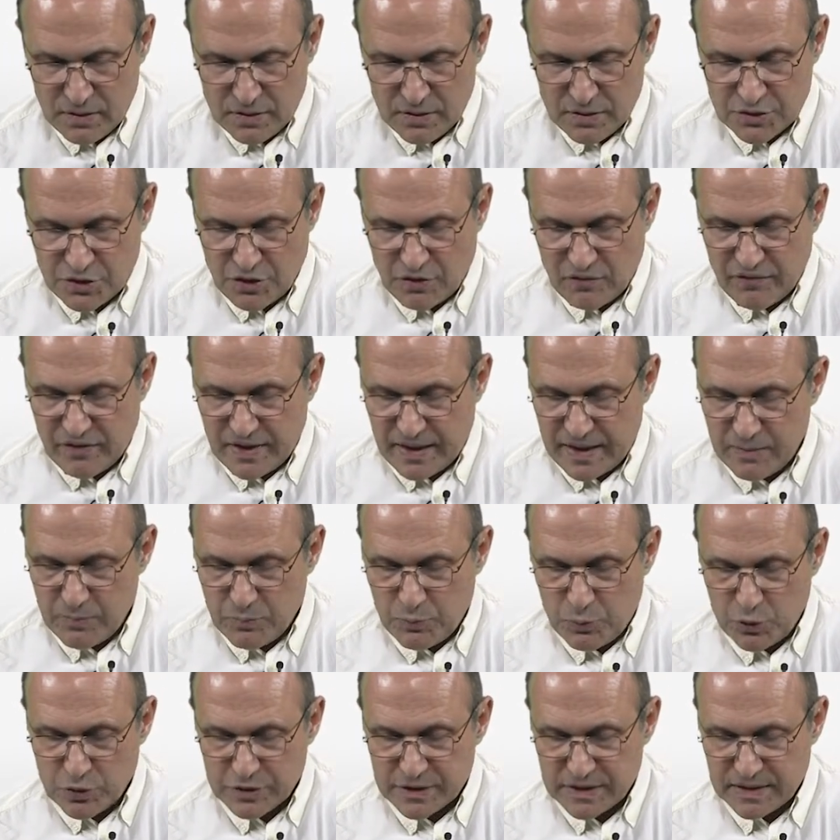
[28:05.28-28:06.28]
So very
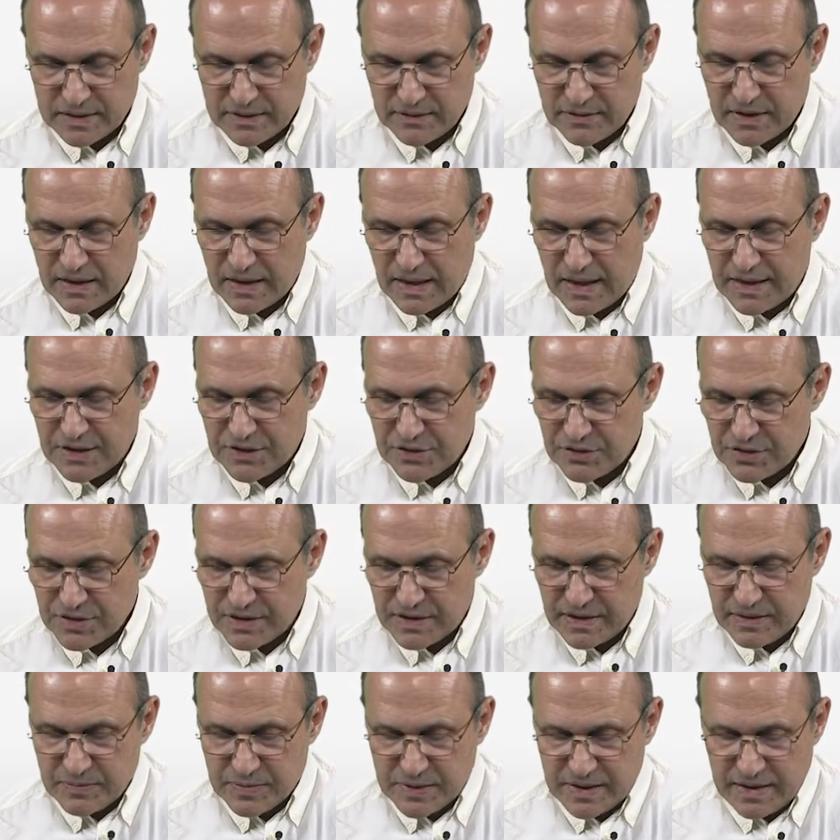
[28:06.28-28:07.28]
important
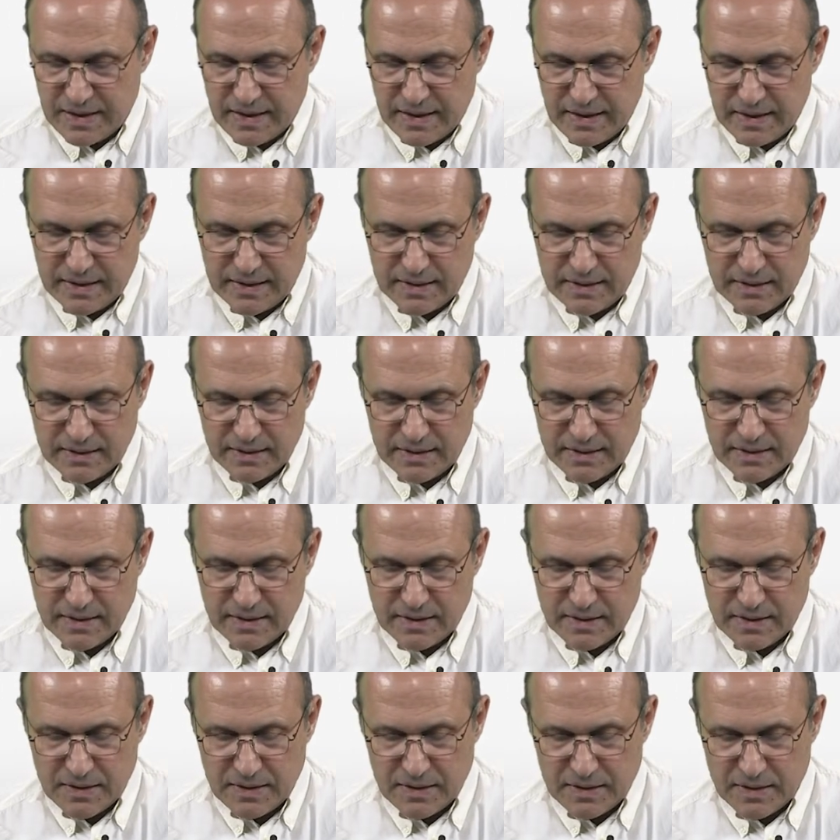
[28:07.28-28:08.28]
relationships here.
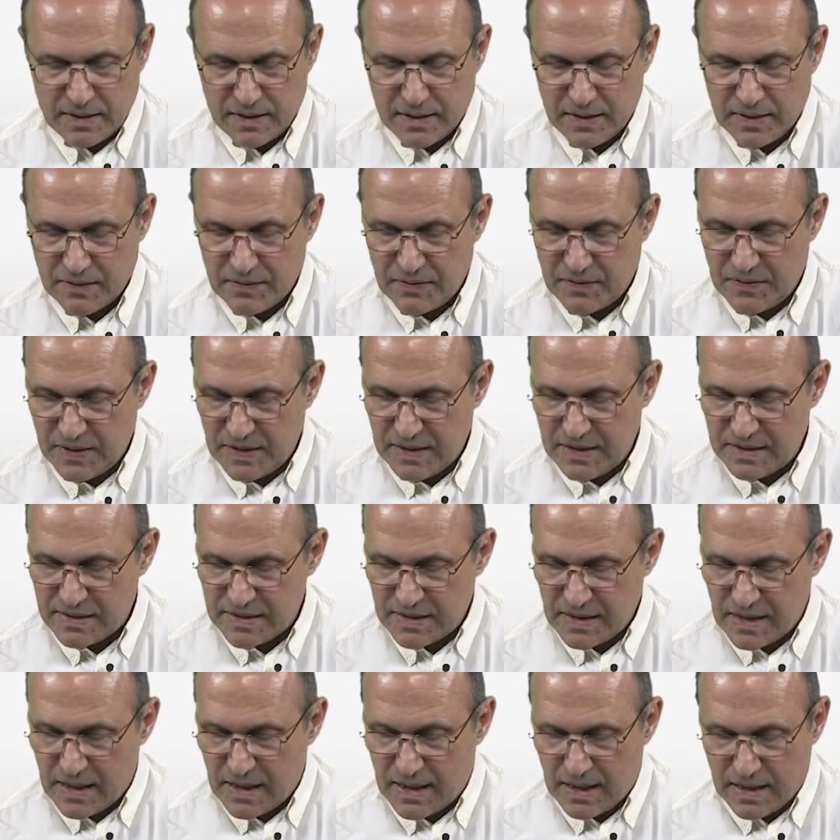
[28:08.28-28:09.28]

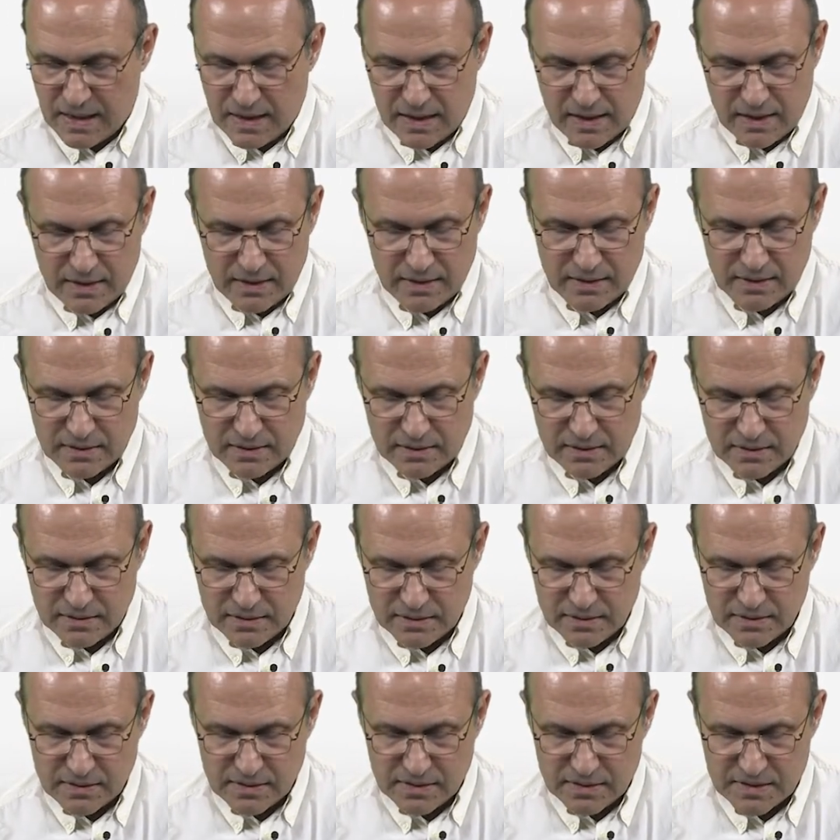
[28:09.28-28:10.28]
These are
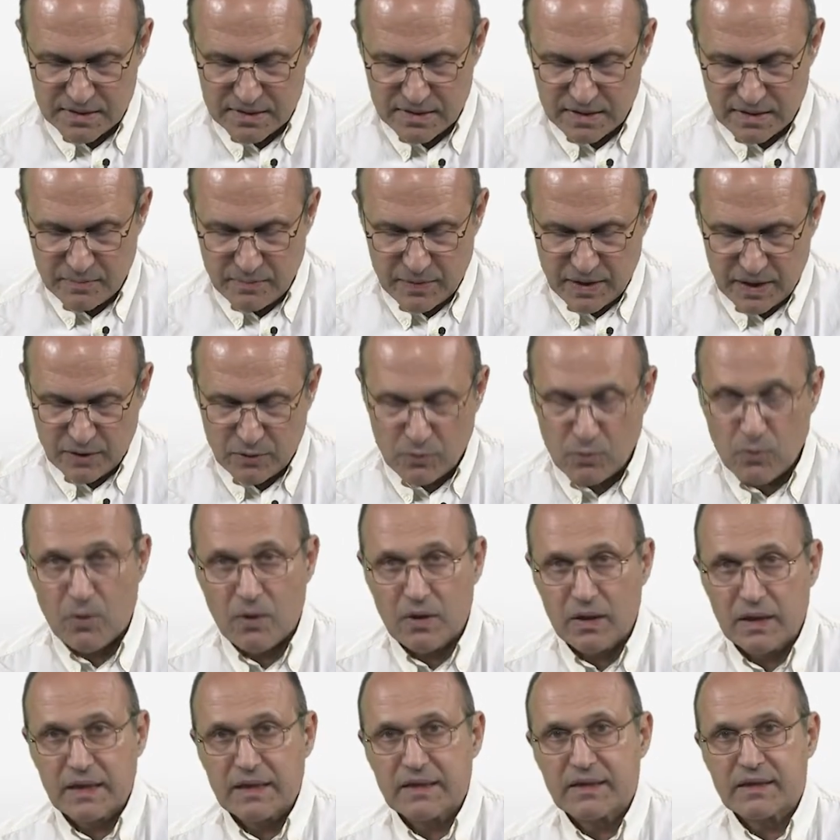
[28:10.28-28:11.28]
some
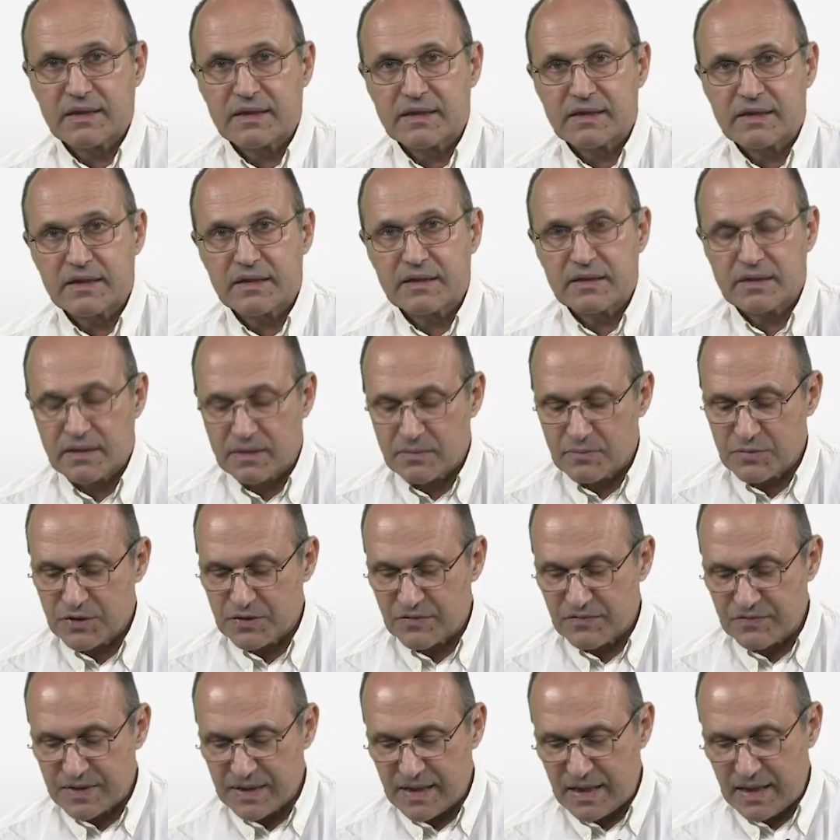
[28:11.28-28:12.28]
equalities in terms
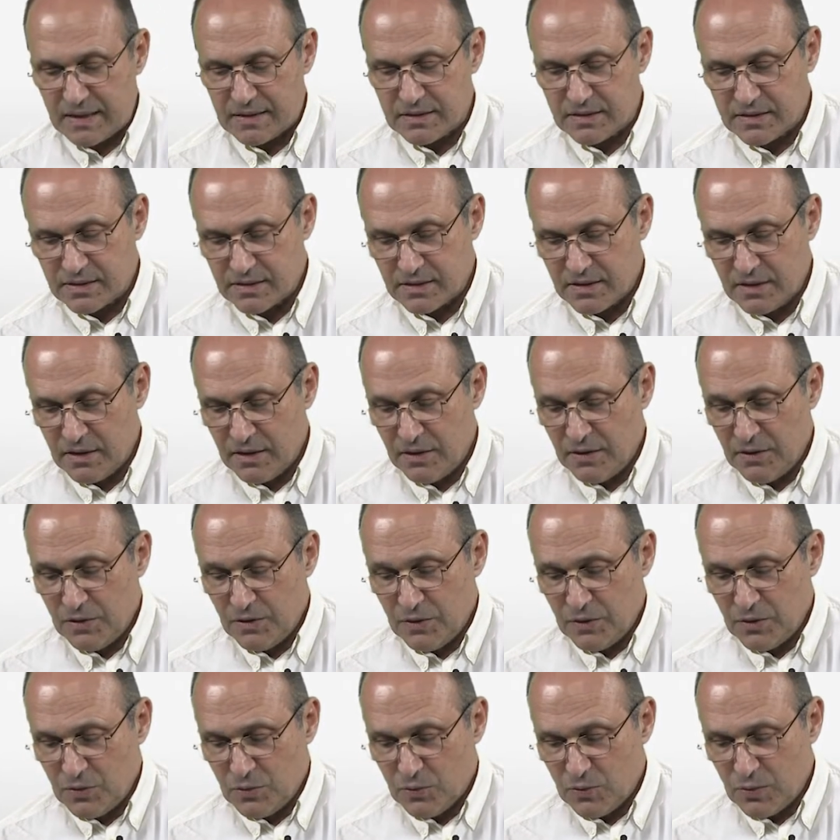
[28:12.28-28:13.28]
of sets,
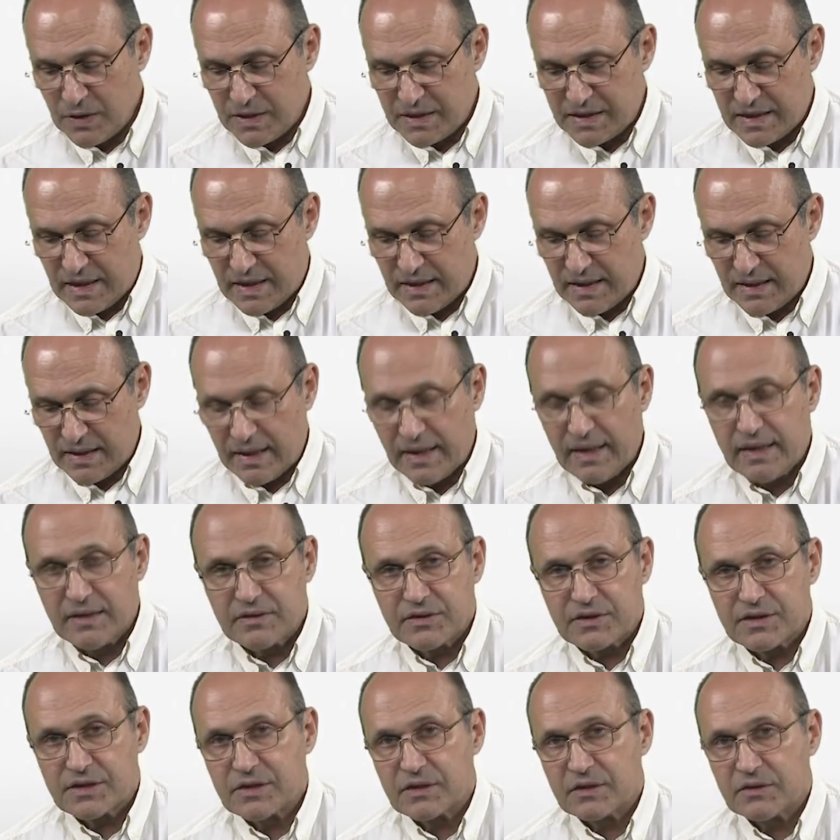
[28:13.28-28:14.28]
which are
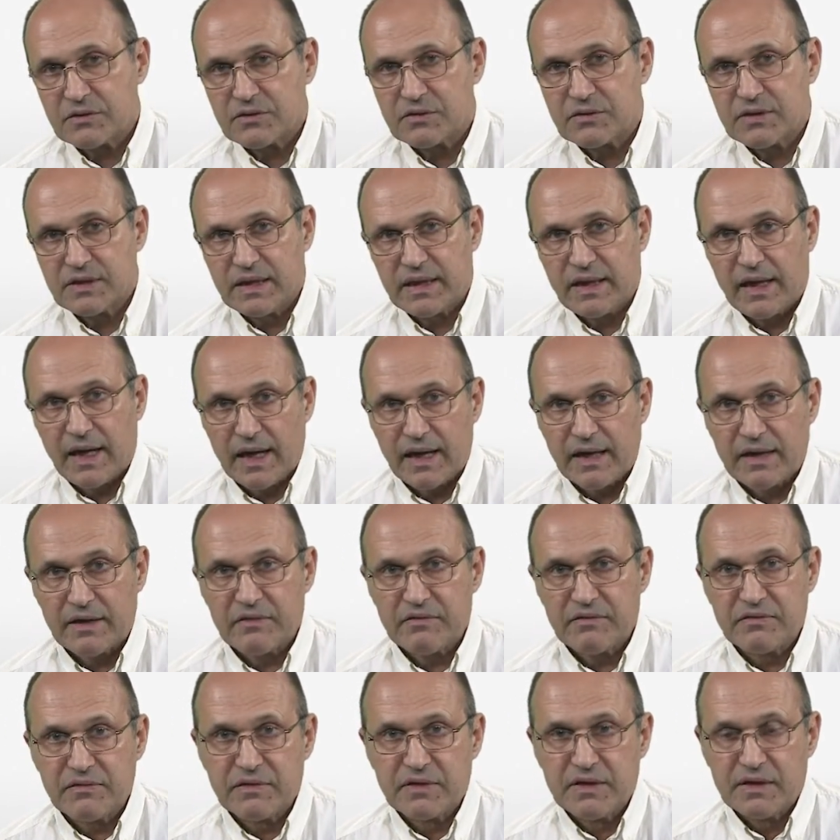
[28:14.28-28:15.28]
interesting to
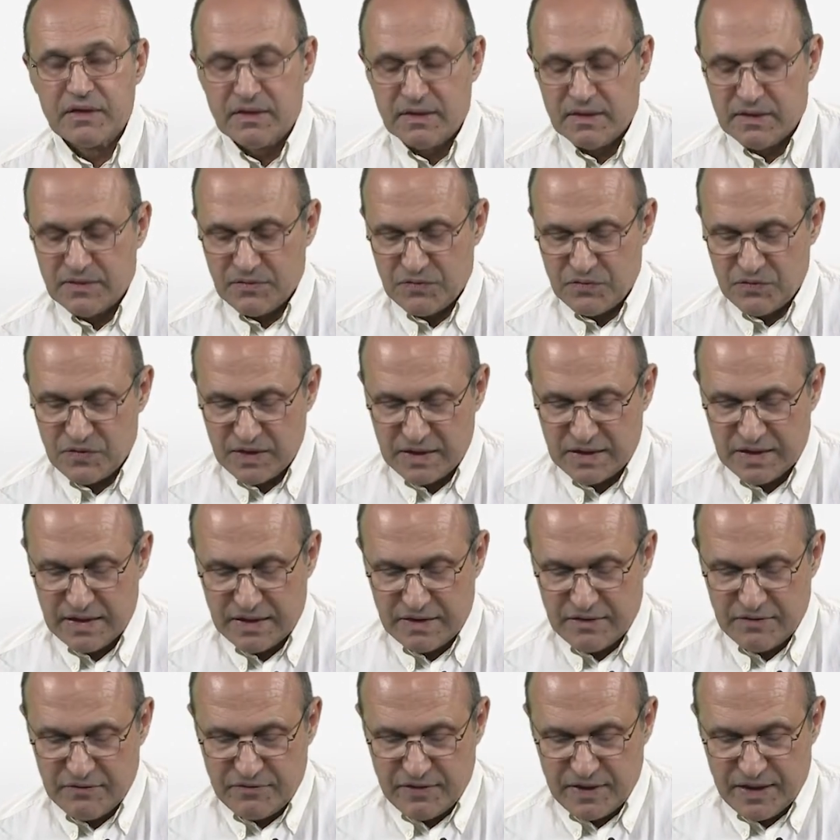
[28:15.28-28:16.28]
derive. The
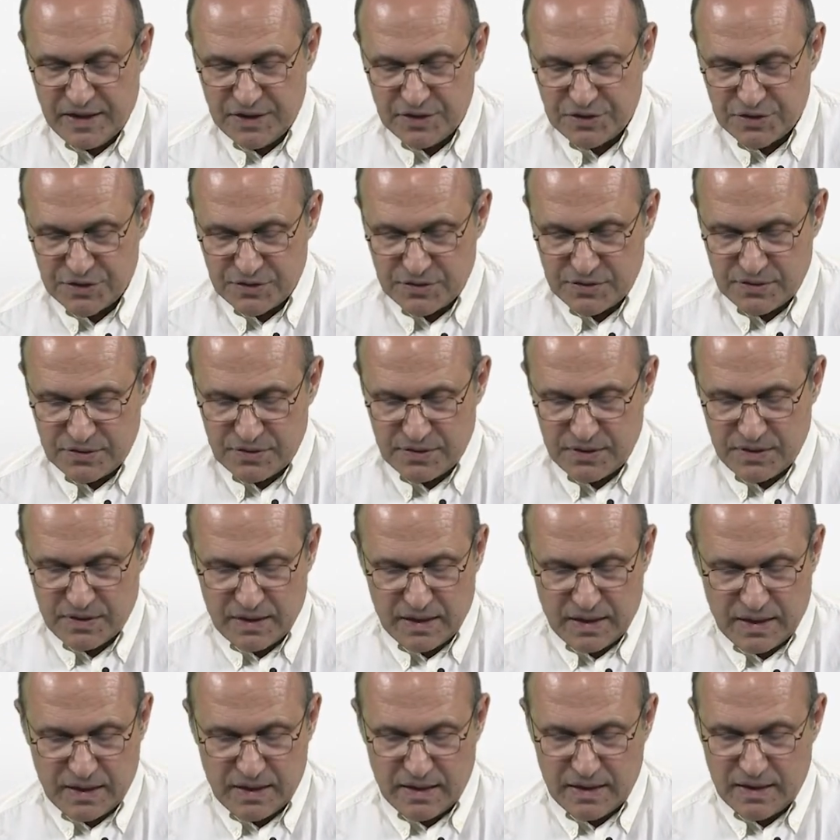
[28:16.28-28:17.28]
derivation
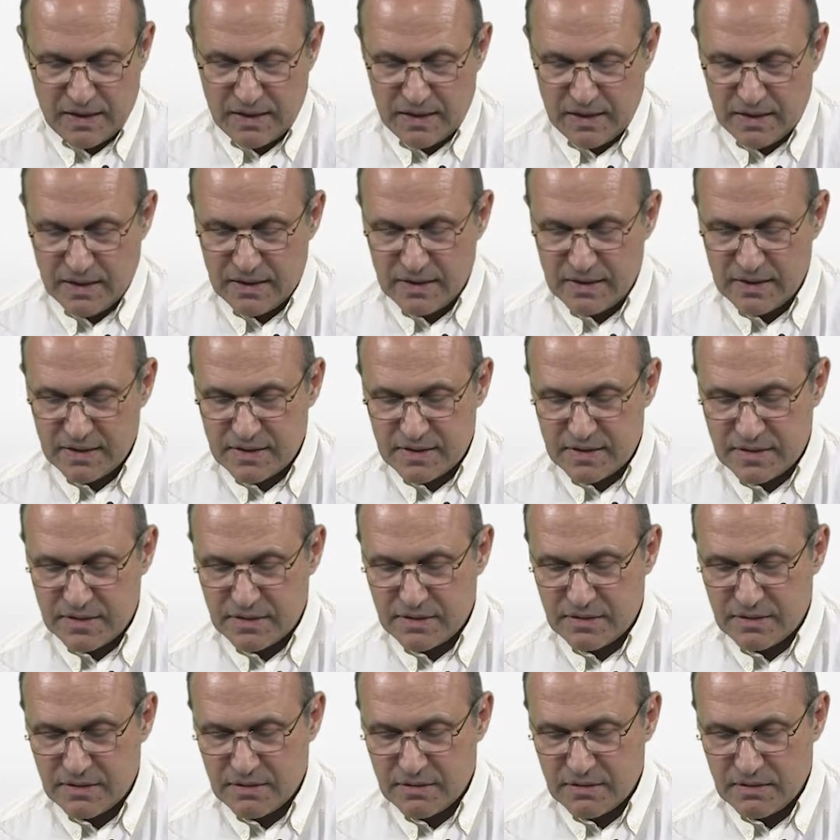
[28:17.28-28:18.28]
is,